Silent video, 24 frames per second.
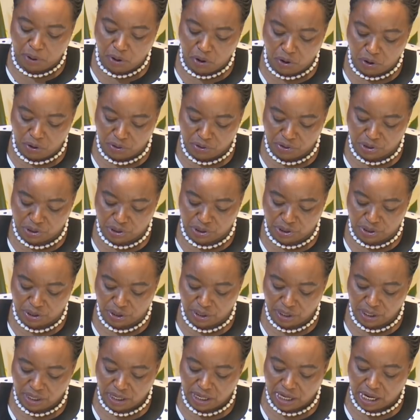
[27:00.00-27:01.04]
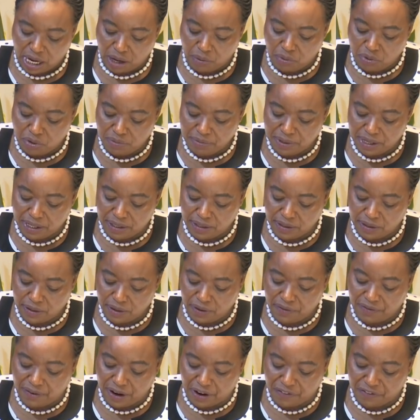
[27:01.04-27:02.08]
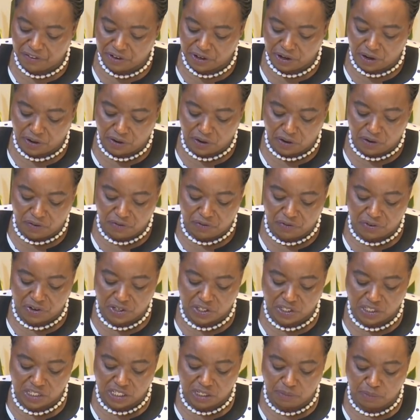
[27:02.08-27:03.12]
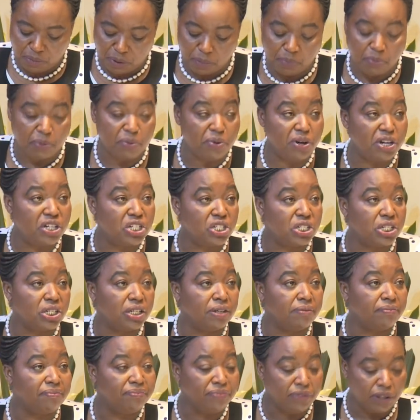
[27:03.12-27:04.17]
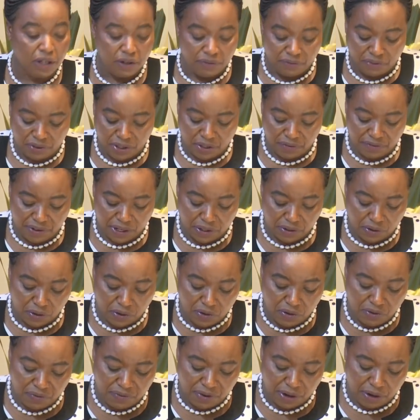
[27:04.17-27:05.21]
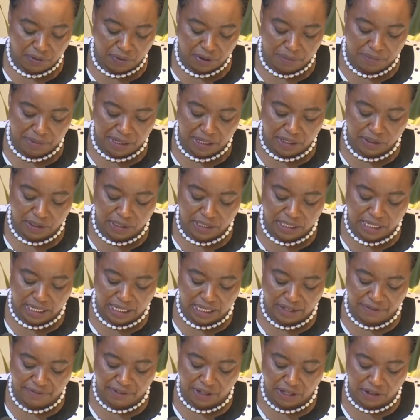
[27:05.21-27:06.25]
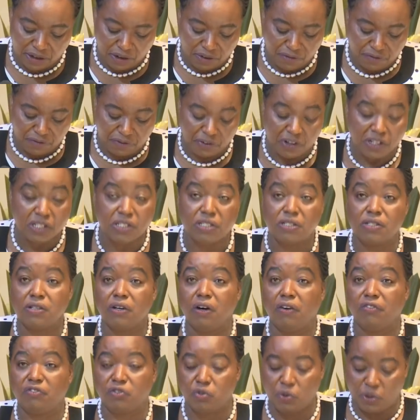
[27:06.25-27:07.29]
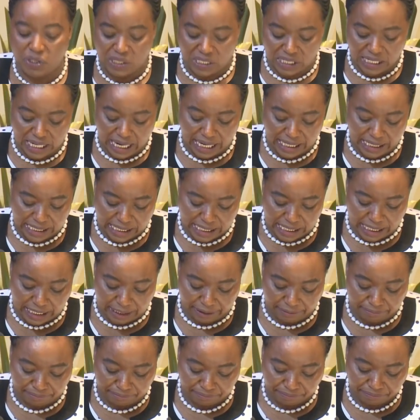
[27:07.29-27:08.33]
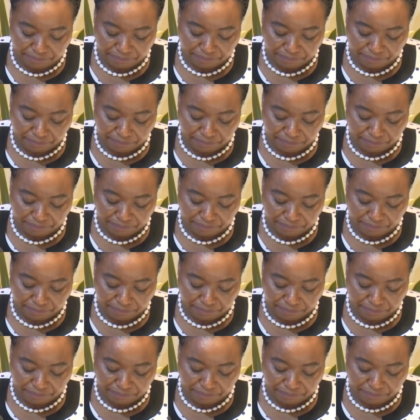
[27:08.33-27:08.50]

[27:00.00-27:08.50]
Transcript: host a Women of Africa conference in preparation for the Vancouver Women Deliver Conference of 2019.